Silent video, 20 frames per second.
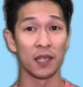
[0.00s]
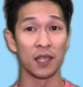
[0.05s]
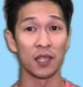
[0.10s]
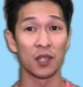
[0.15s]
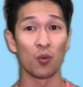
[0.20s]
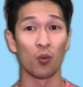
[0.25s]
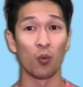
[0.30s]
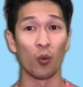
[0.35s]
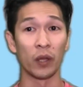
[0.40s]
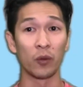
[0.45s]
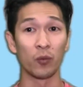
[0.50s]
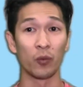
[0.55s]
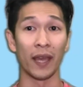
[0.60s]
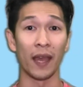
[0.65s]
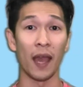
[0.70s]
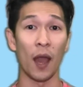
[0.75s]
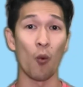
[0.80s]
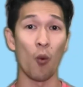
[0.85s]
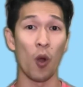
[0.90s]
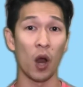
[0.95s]
this when
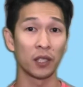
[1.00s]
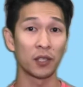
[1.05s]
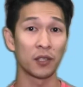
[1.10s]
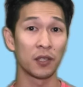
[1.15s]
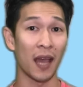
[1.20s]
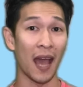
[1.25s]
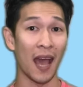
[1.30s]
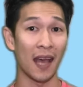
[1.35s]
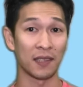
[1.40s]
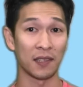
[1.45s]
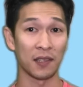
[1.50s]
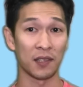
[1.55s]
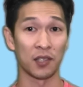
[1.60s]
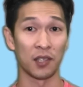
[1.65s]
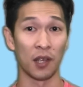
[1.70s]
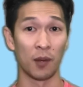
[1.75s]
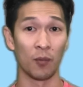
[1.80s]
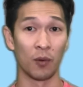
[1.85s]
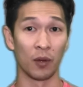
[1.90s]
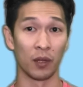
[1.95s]
we want to ask
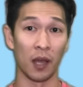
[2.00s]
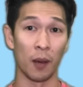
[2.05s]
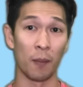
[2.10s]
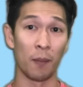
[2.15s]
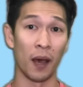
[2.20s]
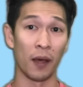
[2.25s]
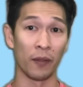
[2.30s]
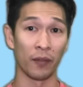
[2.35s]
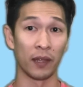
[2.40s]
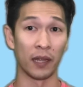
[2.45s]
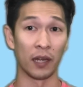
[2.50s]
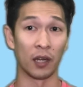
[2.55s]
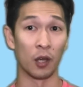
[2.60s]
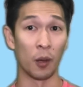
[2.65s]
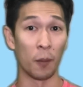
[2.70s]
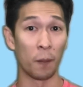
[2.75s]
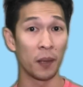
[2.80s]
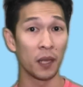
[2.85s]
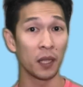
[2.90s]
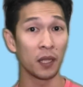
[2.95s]
someone about their
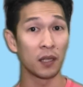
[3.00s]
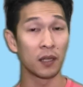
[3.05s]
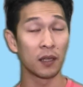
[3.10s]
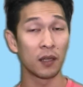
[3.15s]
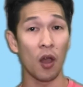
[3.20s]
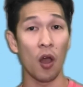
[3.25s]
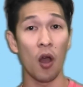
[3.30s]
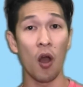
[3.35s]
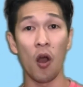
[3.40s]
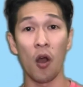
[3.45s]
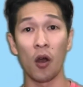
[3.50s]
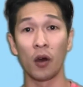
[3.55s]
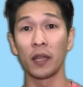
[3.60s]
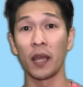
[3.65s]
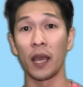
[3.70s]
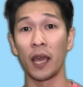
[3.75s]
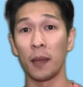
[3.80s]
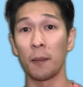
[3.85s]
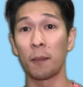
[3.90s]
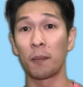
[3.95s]
opinion
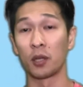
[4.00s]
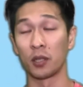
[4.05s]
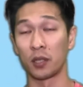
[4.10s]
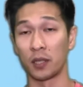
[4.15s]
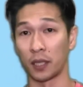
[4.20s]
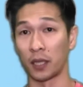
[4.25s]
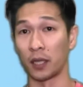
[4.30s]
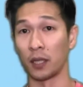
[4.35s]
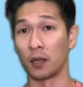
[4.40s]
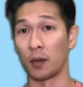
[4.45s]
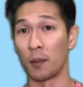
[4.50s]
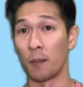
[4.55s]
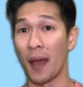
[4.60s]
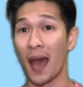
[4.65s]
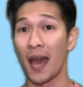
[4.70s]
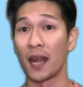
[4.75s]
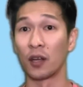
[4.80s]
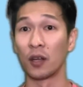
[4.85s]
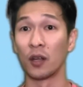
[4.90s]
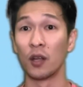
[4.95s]
on a particular
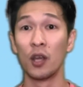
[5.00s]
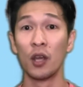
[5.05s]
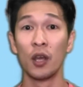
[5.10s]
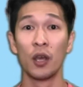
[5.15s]
matter.